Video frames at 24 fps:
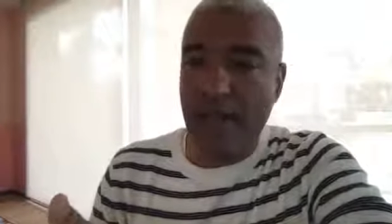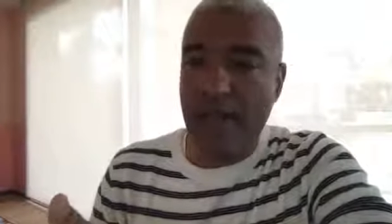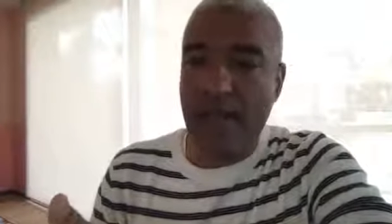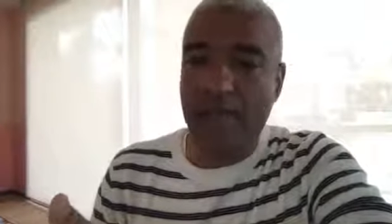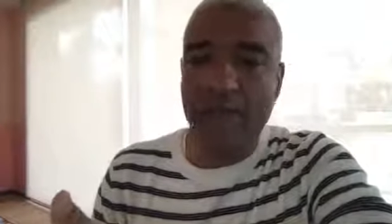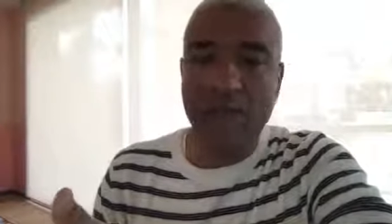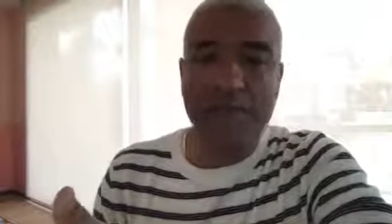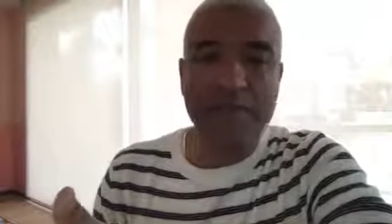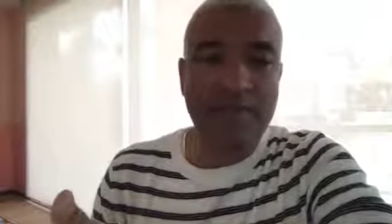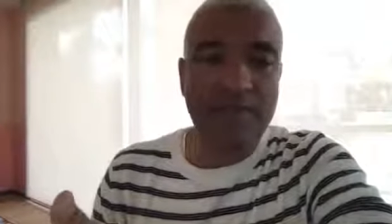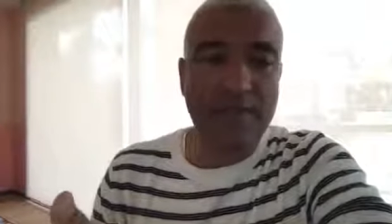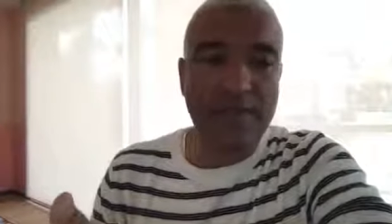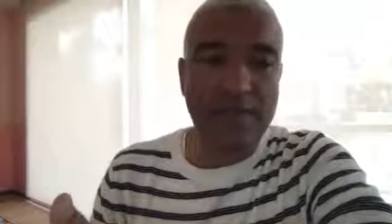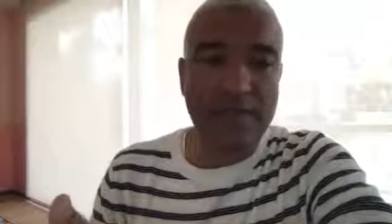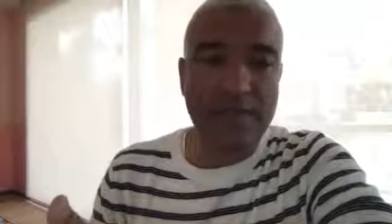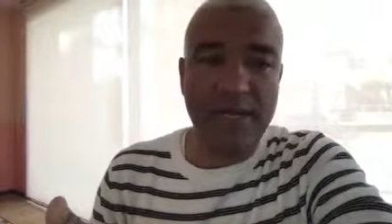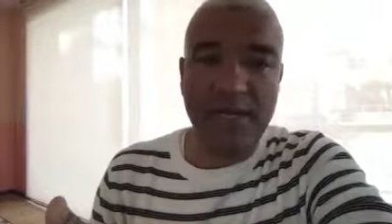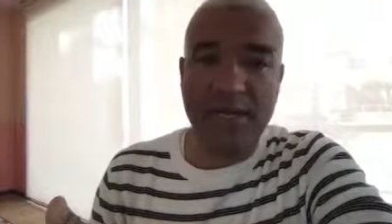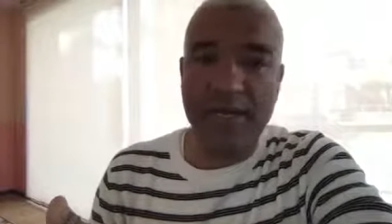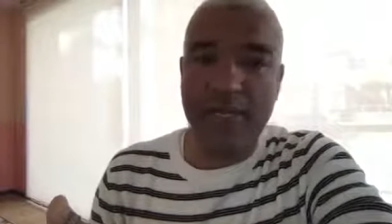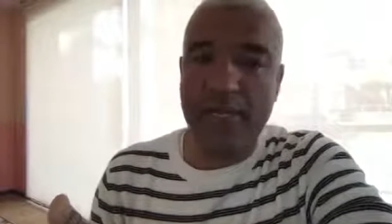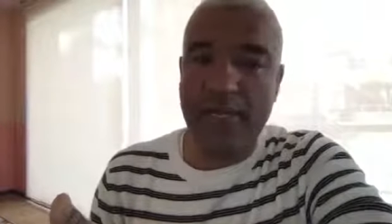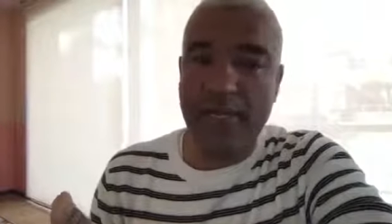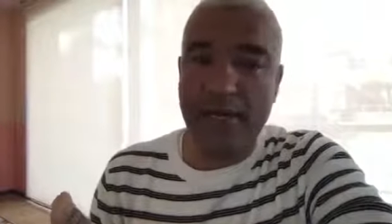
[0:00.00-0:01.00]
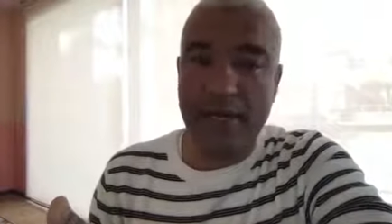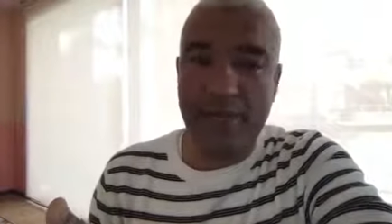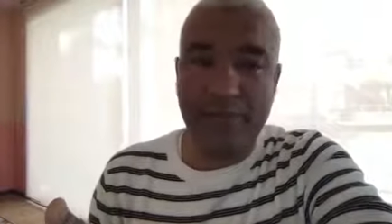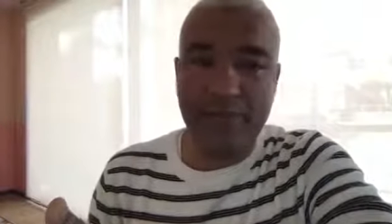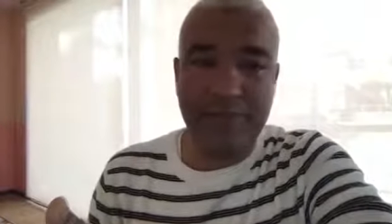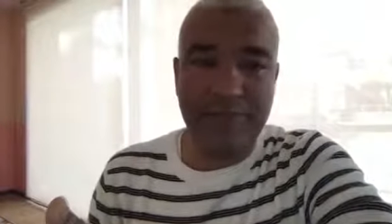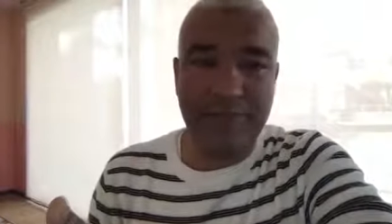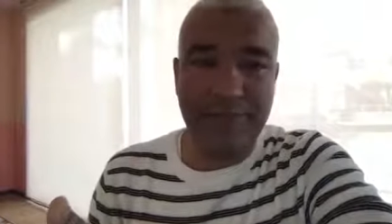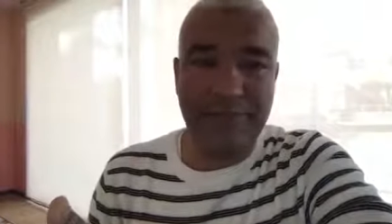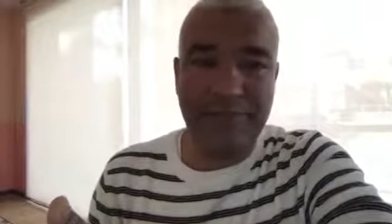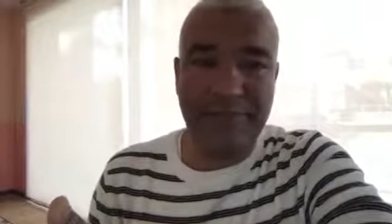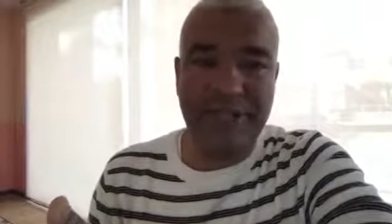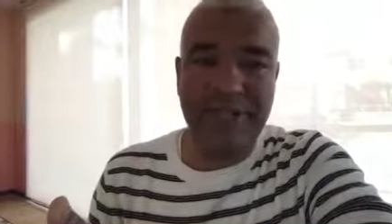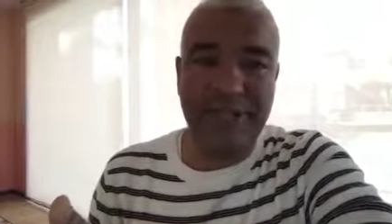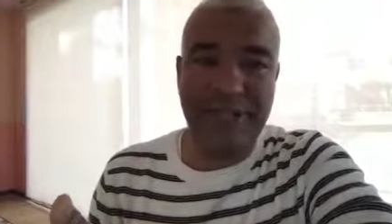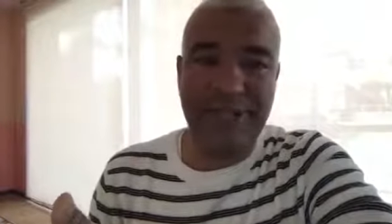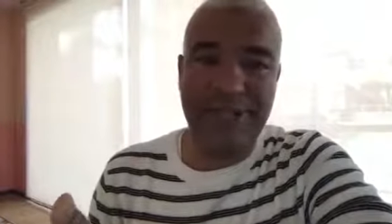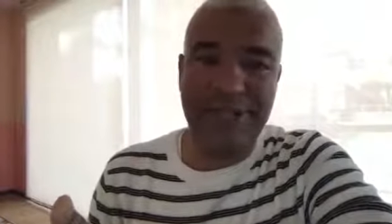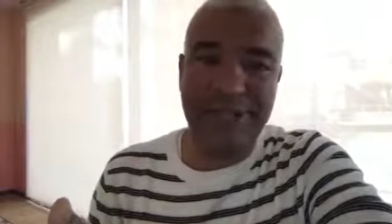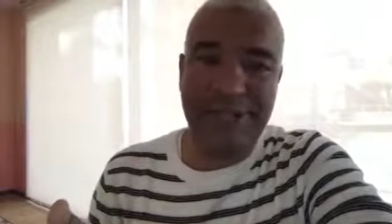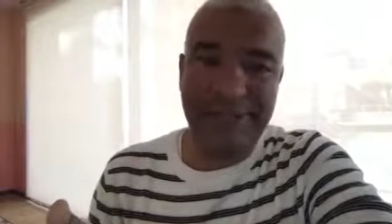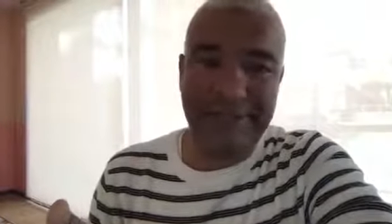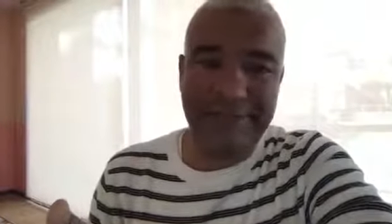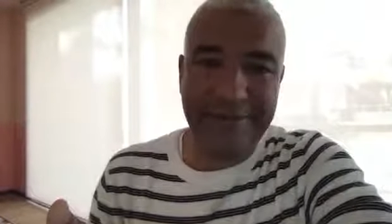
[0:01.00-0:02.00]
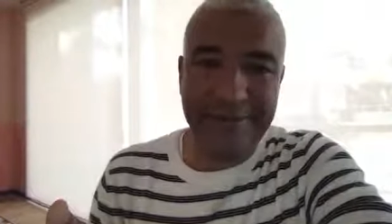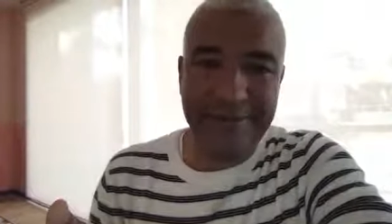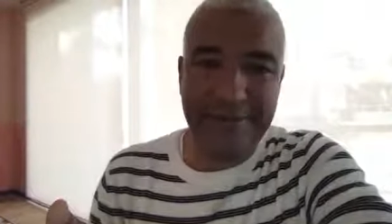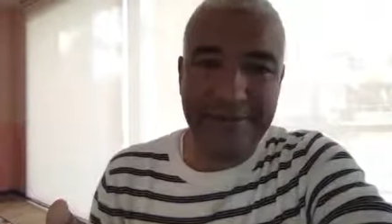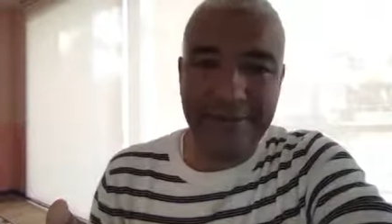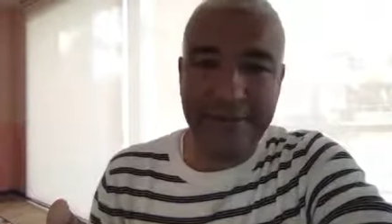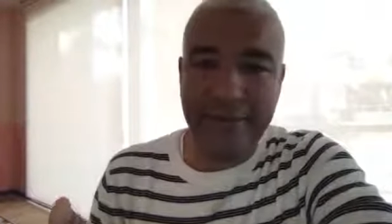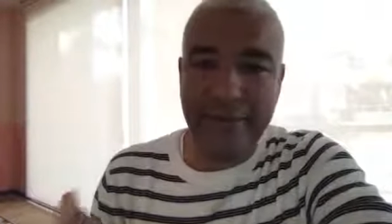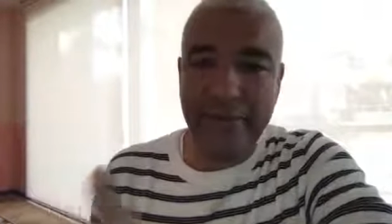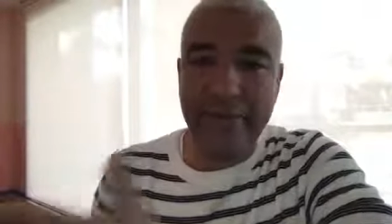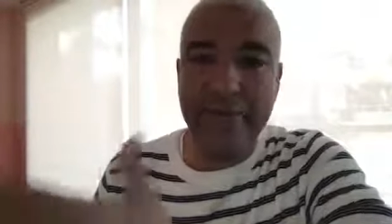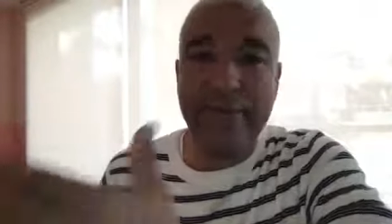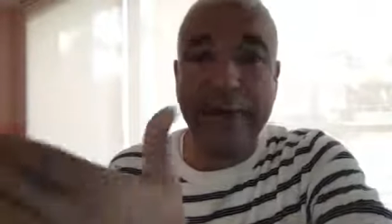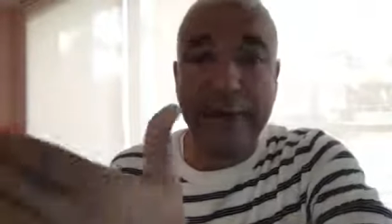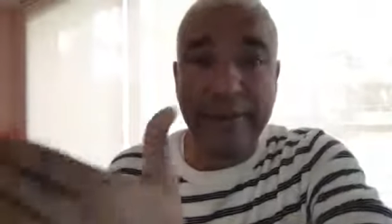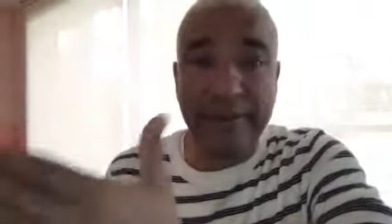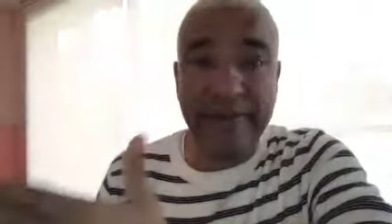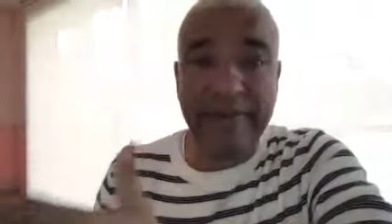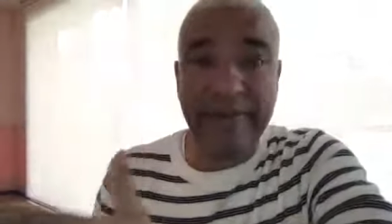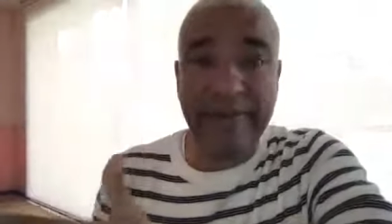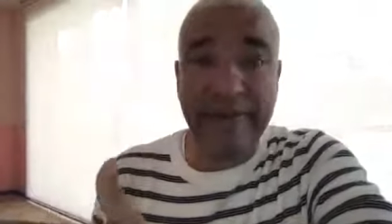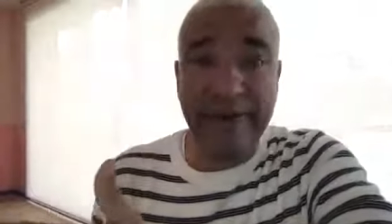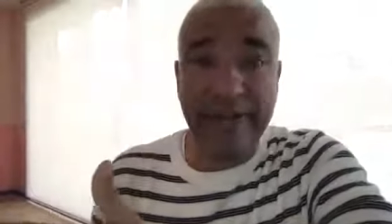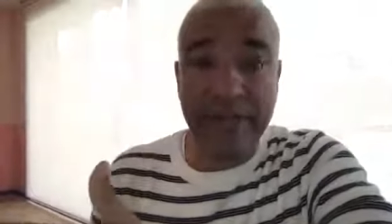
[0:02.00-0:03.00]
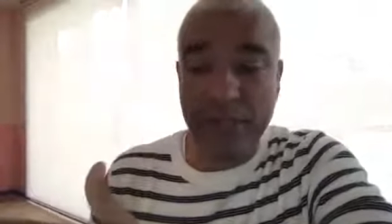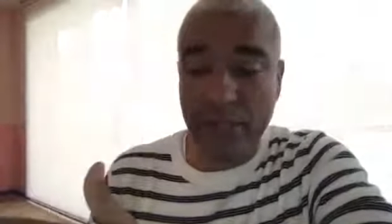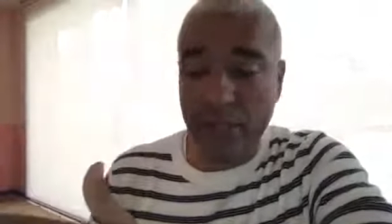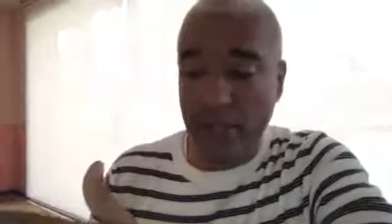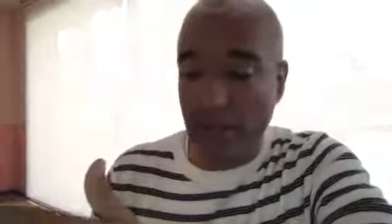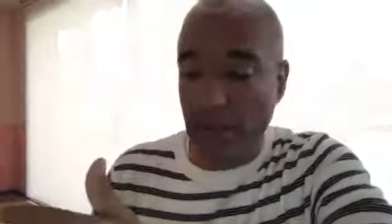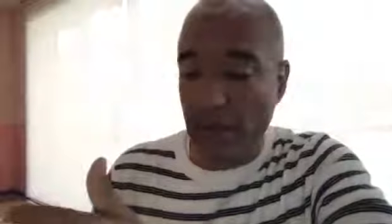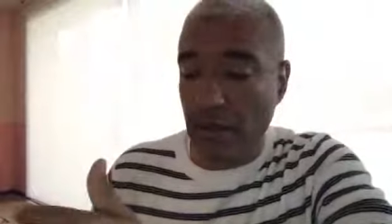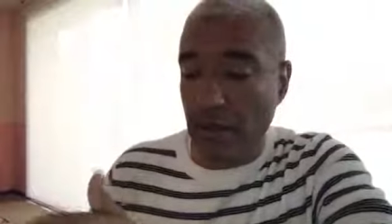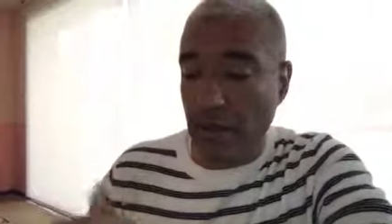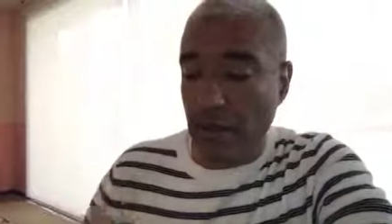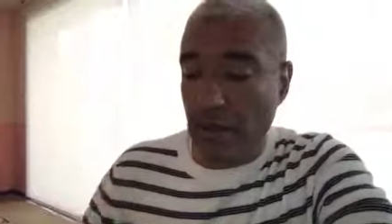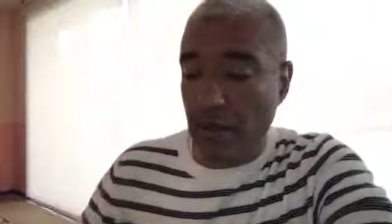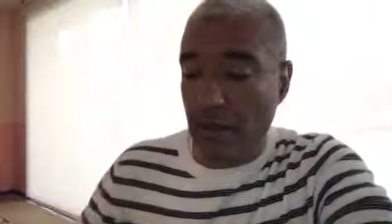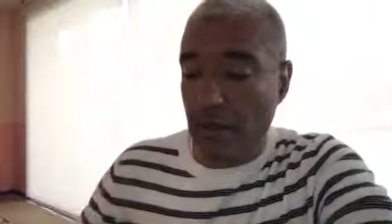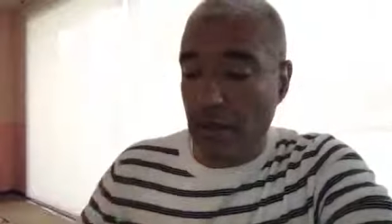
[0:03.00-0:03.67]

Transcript: and most of the time, their opinion means shit. Part of my French here.